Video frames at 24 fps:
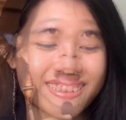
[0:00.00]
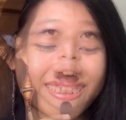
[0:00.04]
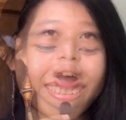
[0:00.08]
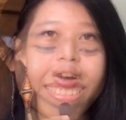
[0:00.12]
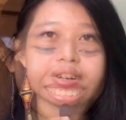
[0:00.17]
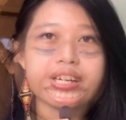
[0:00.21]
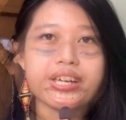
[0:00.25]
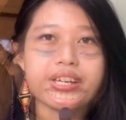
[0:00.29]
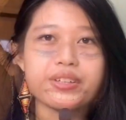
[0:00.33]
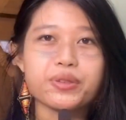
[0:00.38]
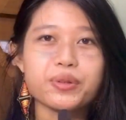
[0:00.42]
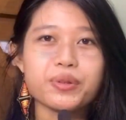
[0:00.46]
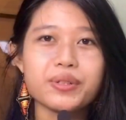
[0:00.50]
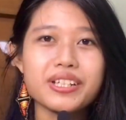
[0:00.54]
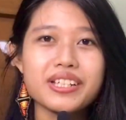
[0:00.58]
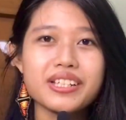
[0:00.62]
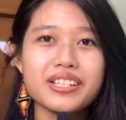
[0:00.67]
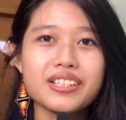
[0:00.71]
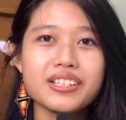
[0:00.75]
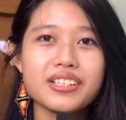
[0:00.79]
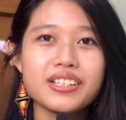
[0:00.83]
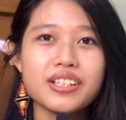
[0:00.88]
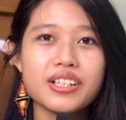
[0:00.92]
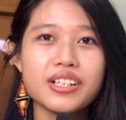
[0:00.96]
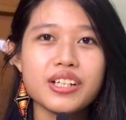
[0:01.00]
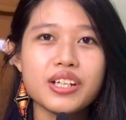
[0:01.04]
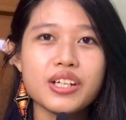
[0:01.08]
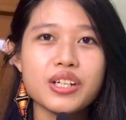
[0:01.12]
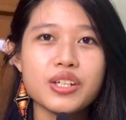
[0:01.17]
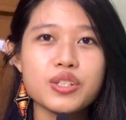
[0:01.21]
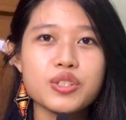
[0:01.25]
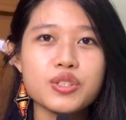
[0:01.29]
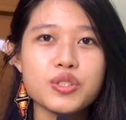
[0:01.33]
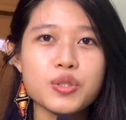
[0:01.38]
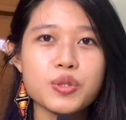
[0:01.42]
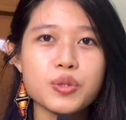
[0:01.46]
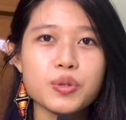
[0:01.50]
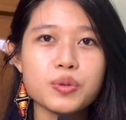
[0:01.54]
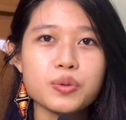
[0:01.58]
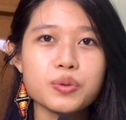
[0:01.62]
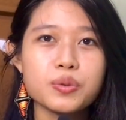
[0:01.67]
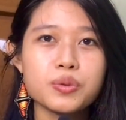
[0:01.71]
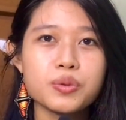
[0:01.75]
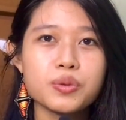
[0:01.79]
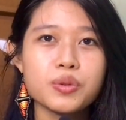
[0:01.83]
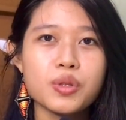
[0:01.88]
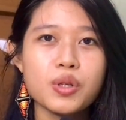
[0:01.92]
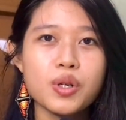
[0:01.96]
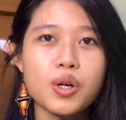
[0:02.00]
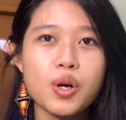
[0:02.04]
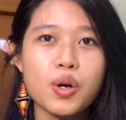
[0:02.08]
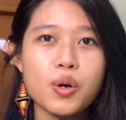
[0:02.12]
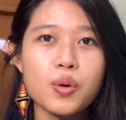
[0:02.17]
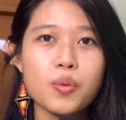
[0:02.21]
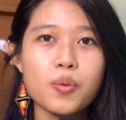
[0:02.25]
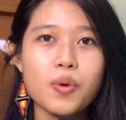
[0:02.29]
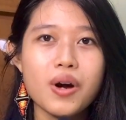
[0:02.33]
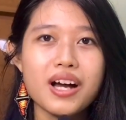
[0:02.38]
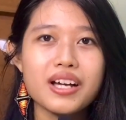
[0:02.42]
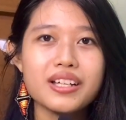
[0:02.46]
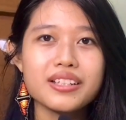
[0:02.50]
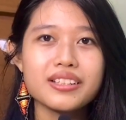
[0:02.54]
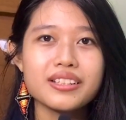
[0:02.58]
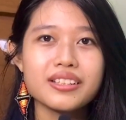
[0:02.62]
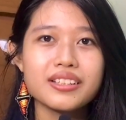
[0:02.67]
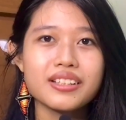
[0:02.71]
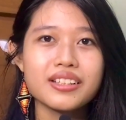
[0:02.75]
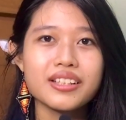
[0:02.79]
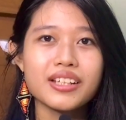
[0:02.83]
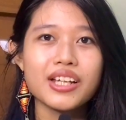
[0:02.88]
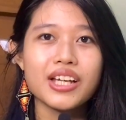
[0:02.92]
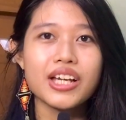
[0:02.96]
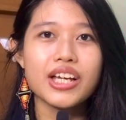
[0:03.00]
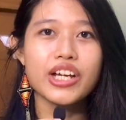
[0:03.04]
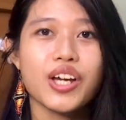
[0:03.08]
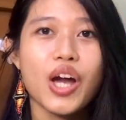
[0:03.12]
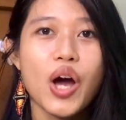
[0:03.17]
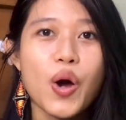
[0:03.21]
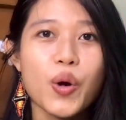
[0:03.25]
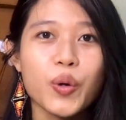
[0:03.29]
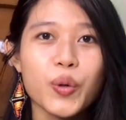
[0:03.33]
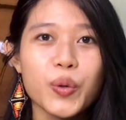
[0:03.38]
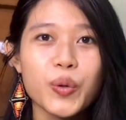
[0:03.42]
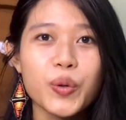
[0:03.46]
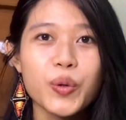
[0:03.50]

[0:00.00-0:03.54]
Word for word: Okay, three, two, one, go!